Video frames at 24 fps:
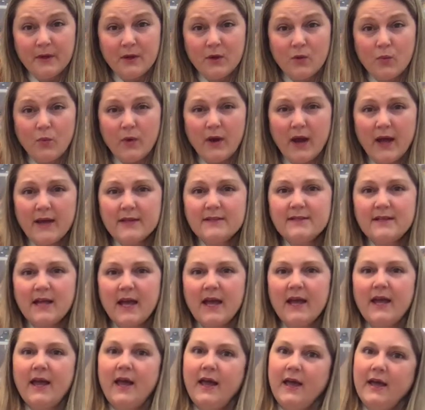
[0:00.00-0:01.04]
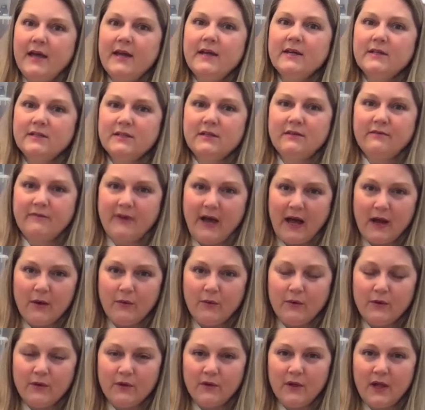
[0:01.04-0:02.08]
When I say A is a
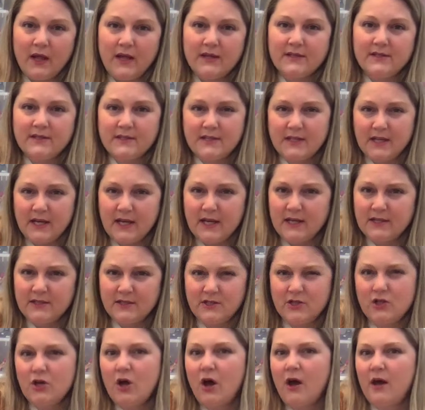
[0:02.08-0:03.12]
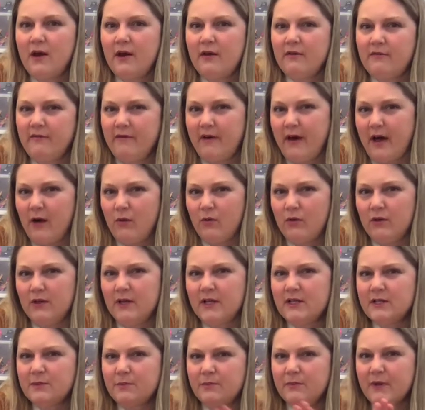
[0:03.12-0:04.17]
vowel and C is not a vowel,
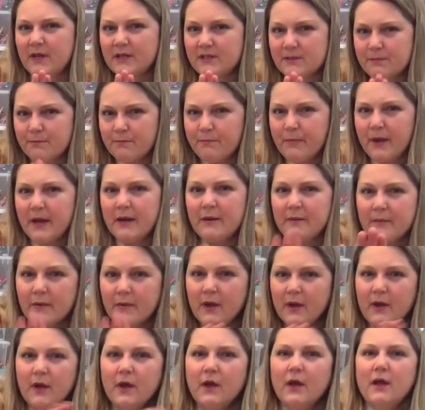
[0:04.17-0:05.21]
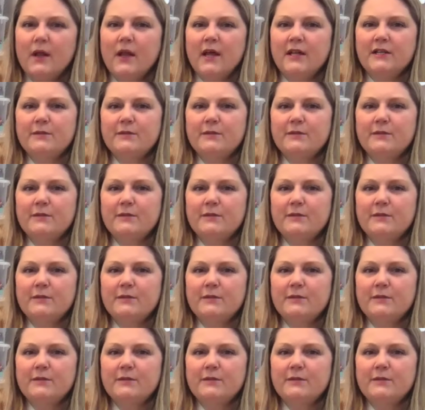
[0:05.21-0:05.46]
let's